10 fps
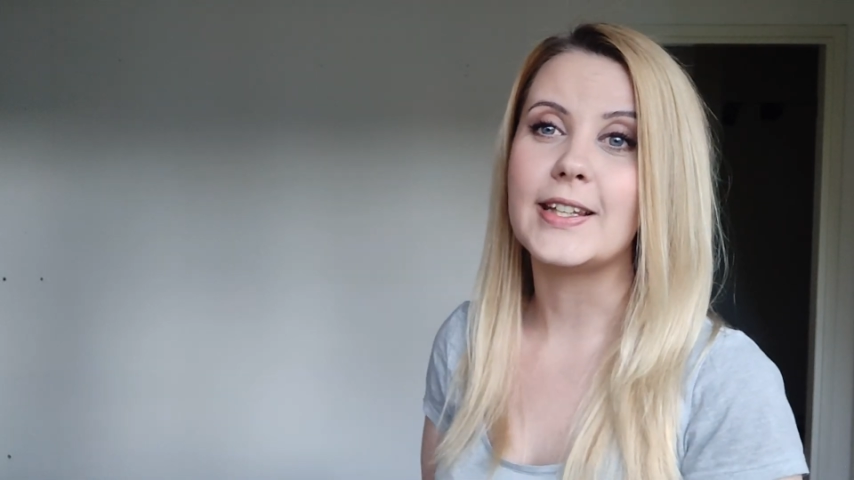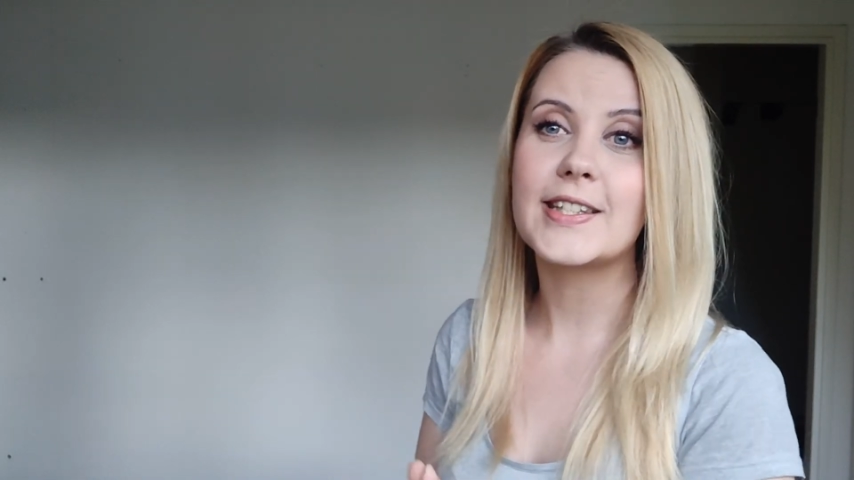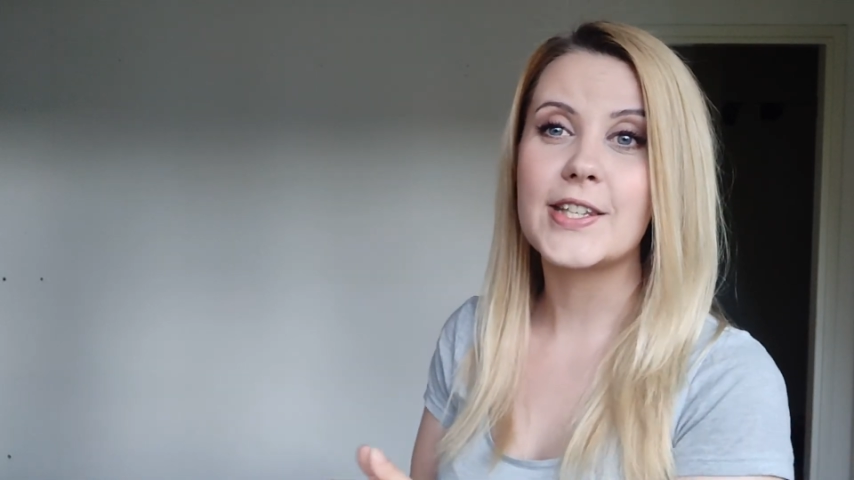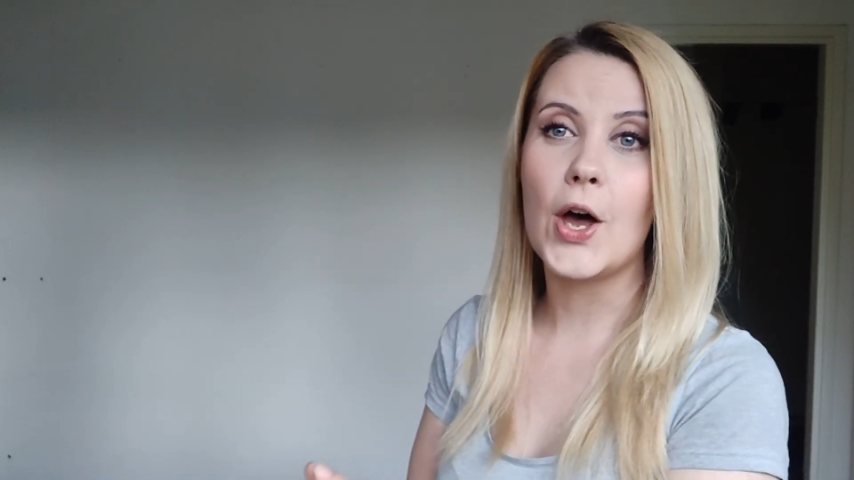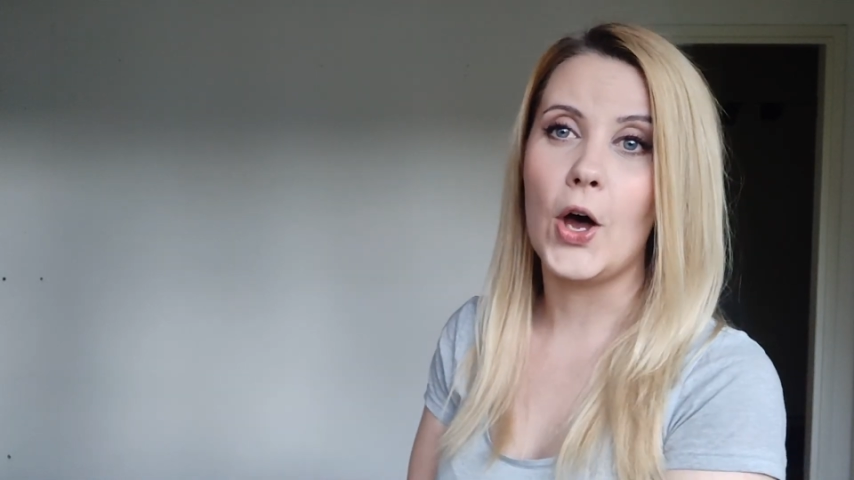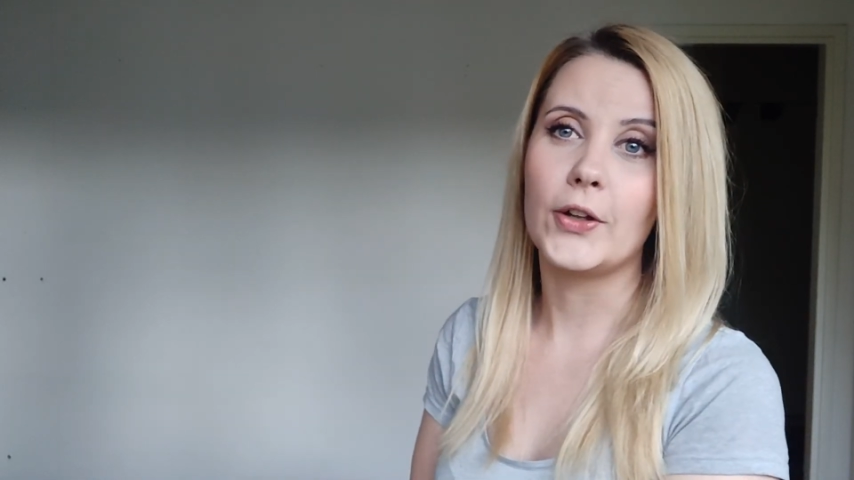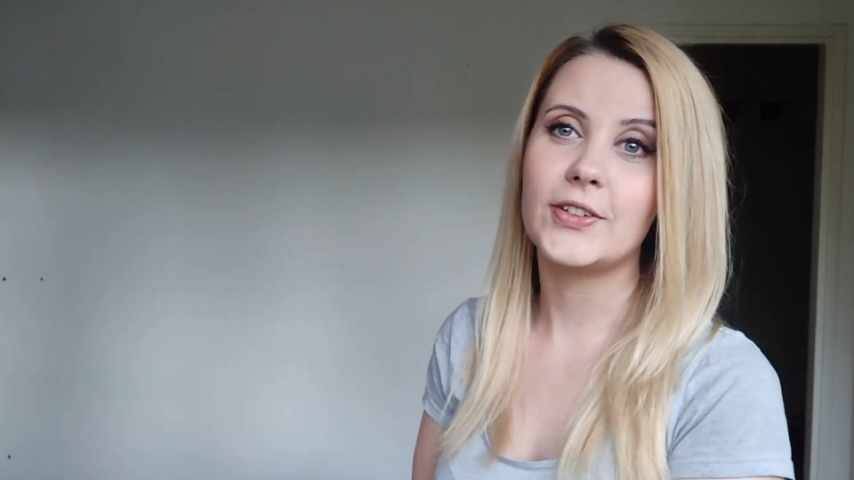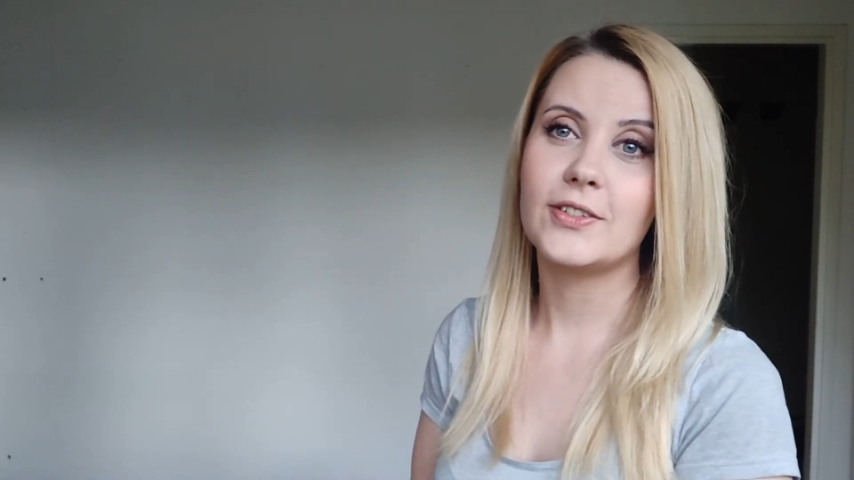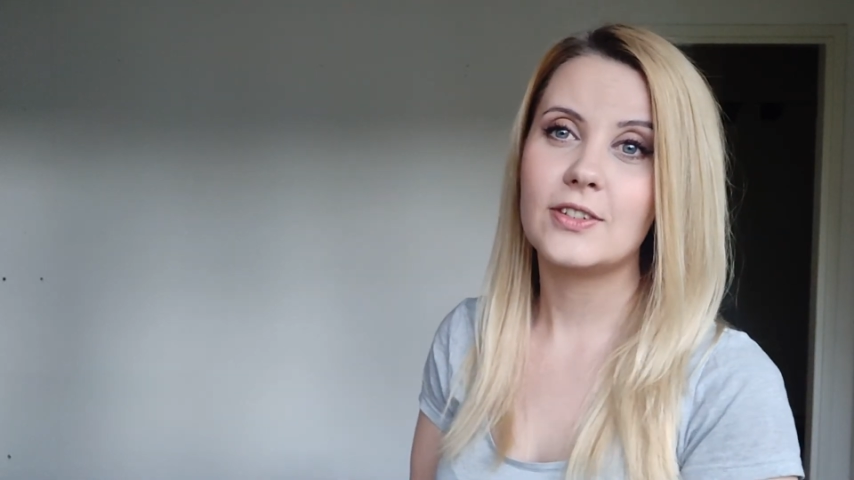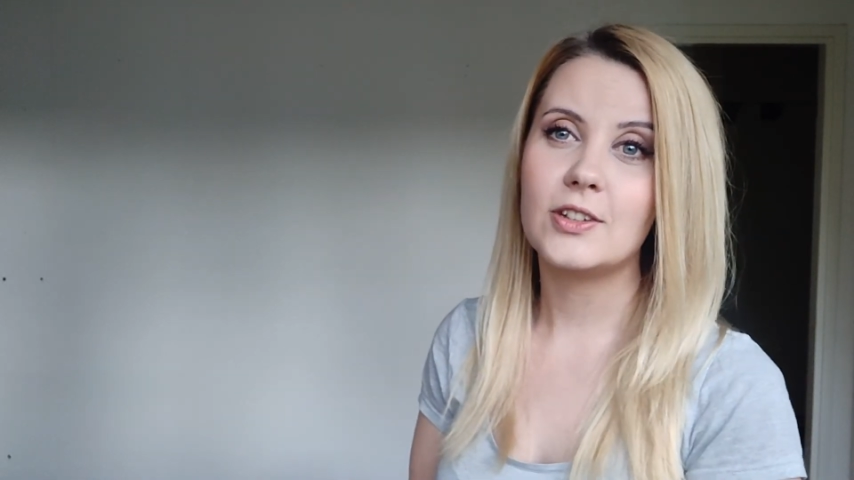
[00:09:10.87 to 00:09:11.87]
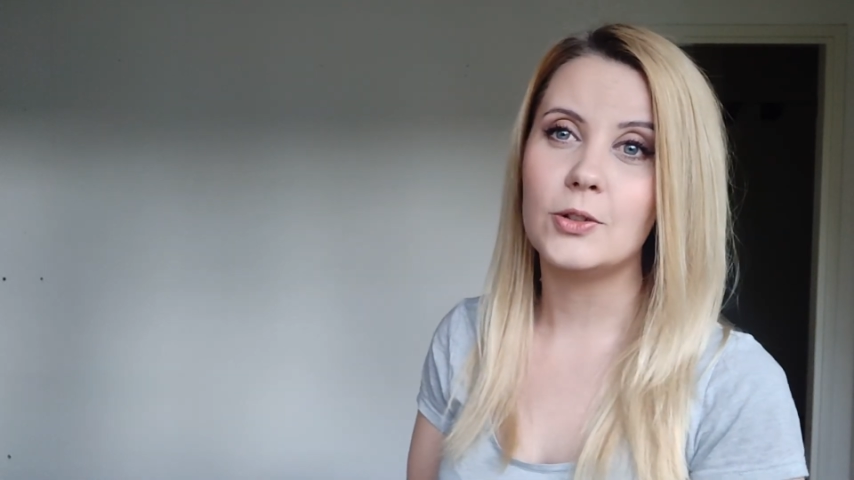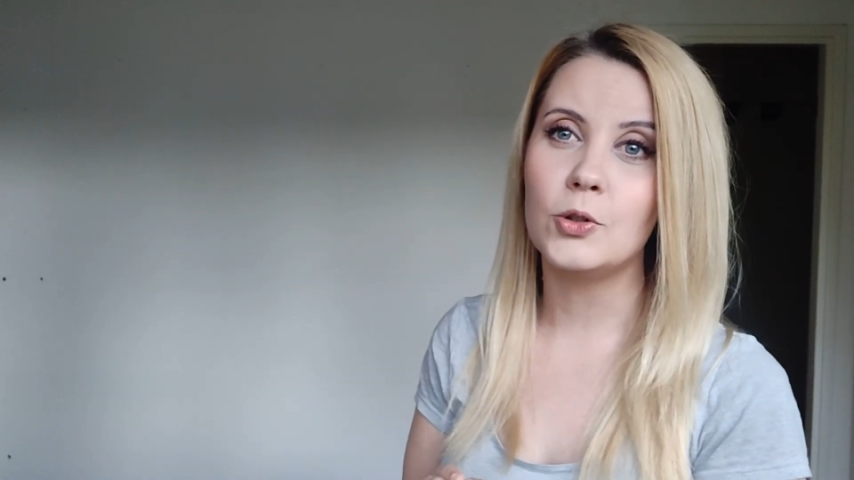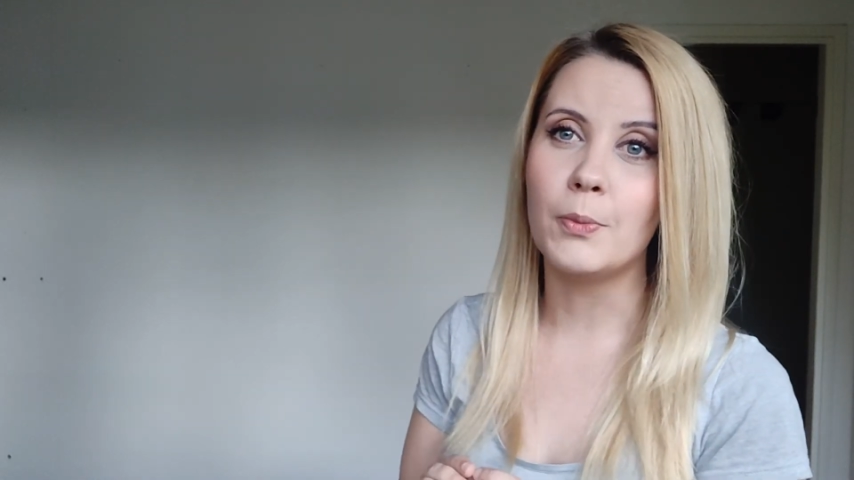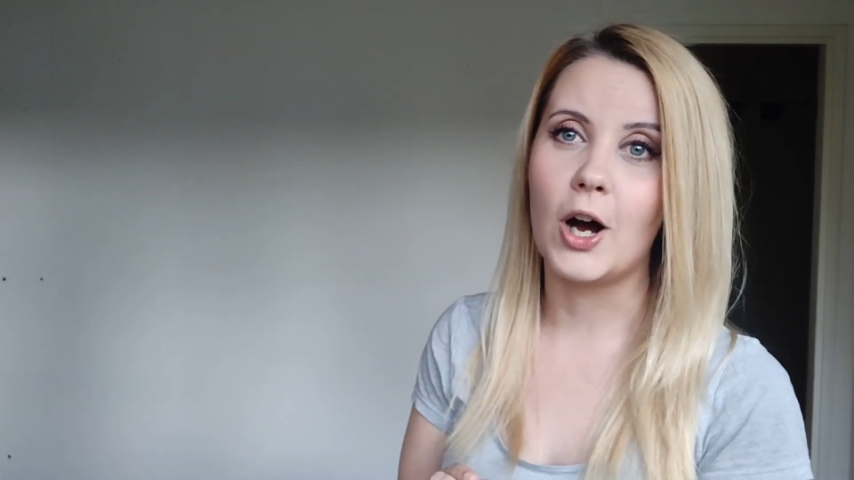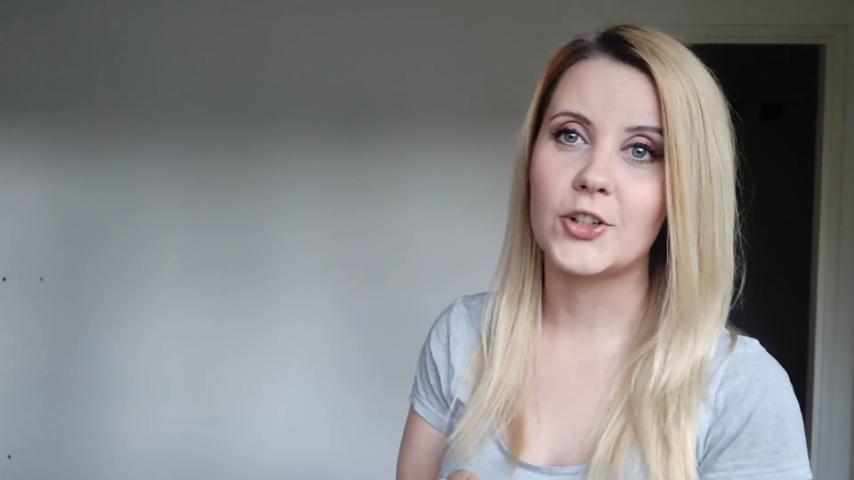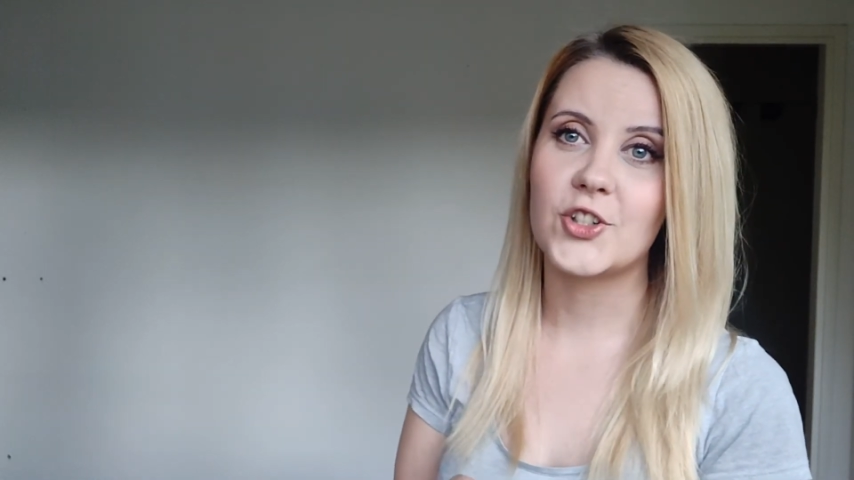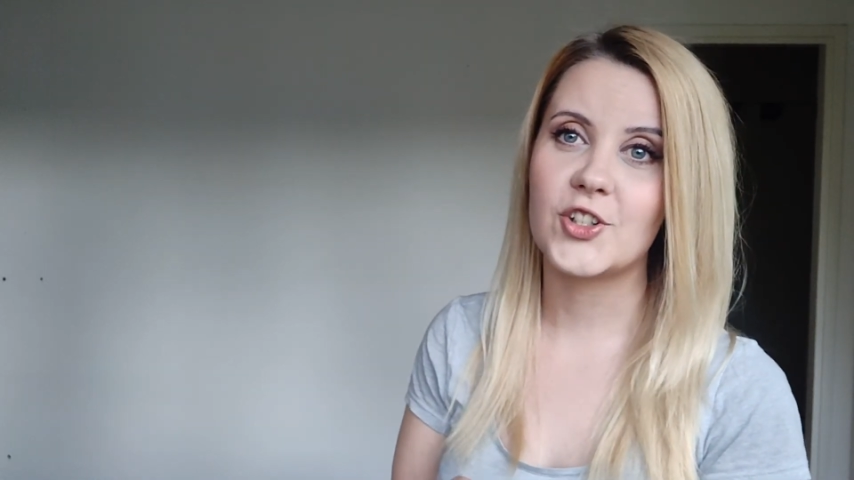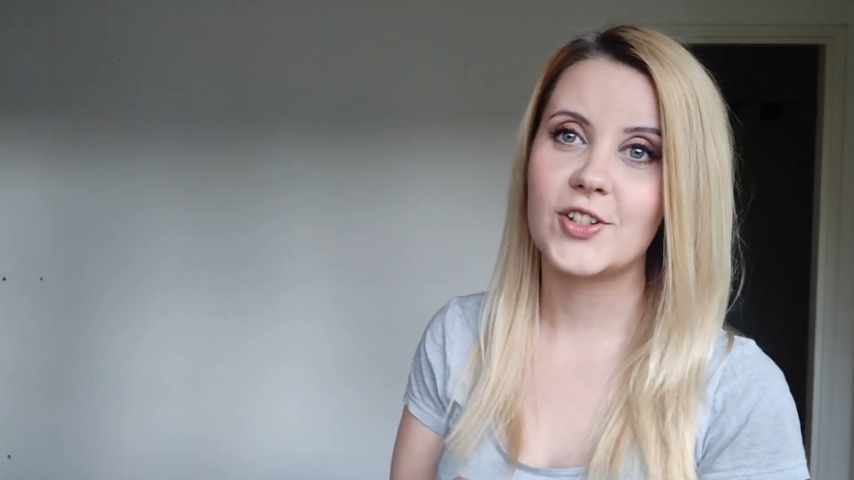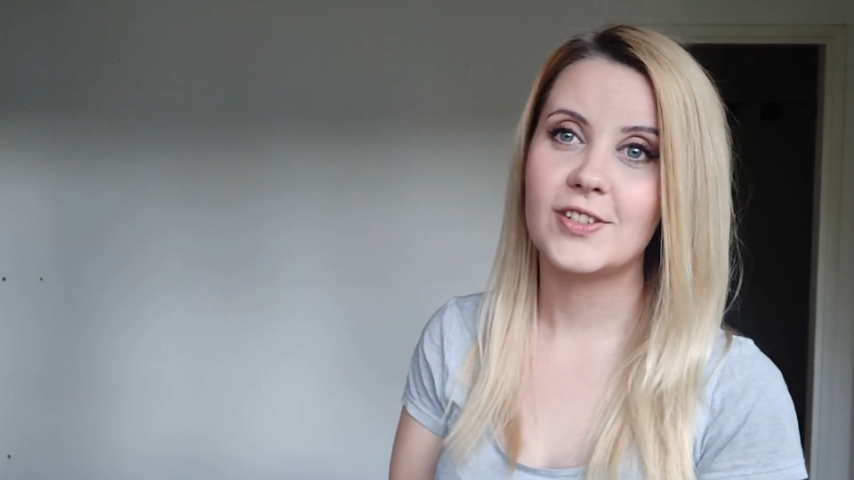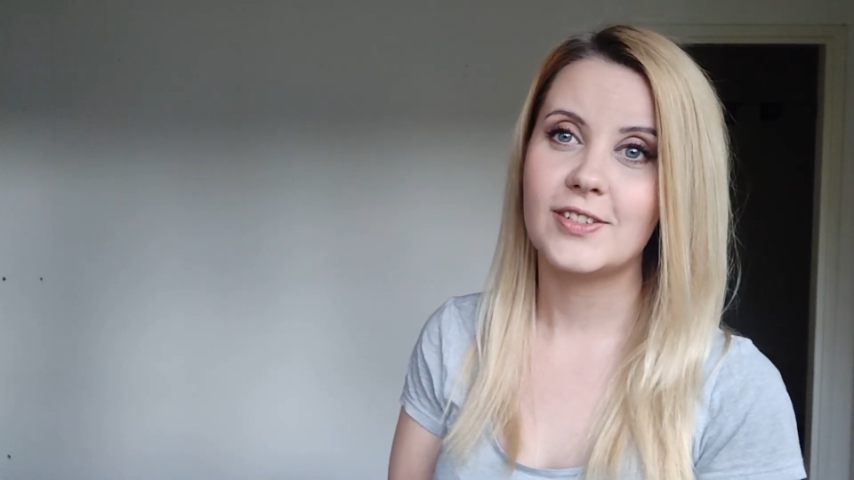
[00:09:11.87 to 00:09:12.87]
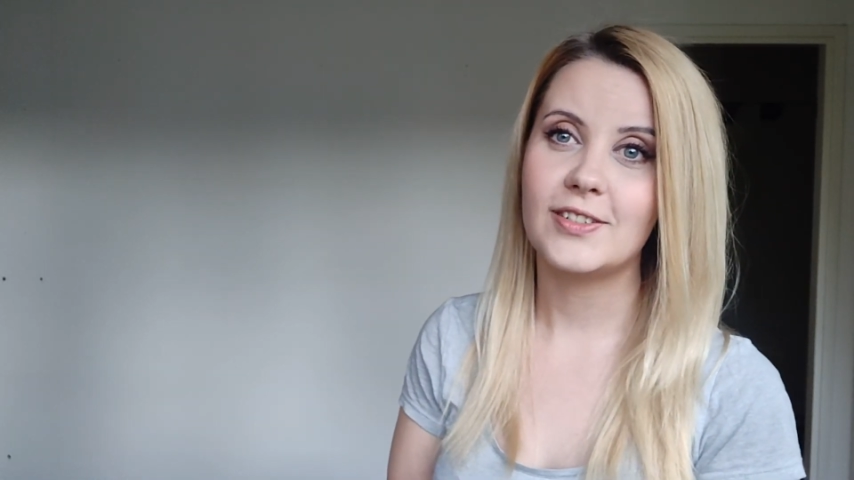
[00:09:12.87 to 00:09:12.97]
insert too much